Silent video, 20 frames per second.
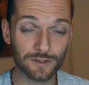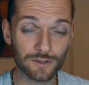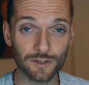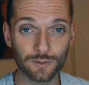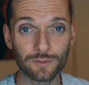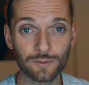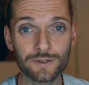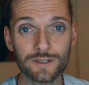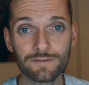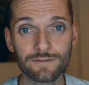
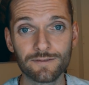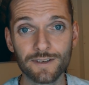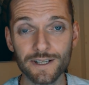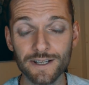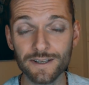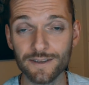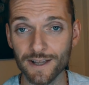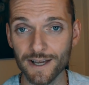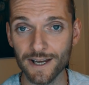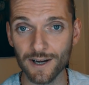to us via
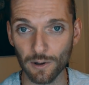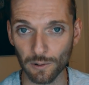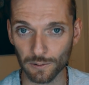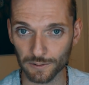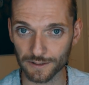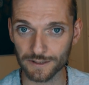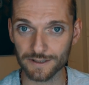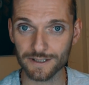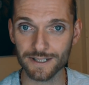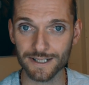their
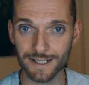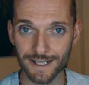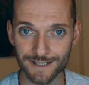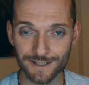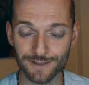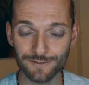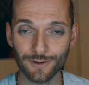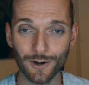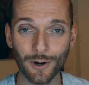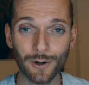altered states
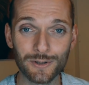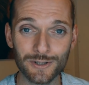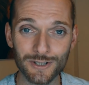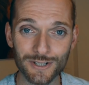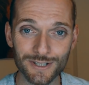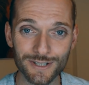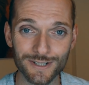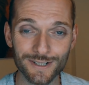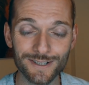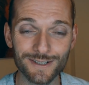of
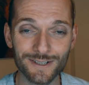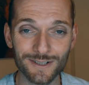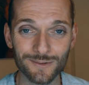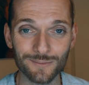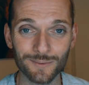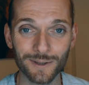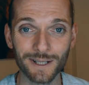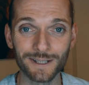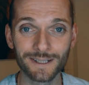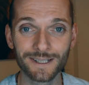consciousness as
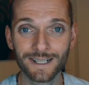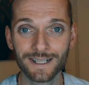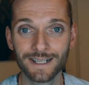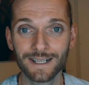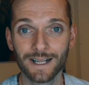well,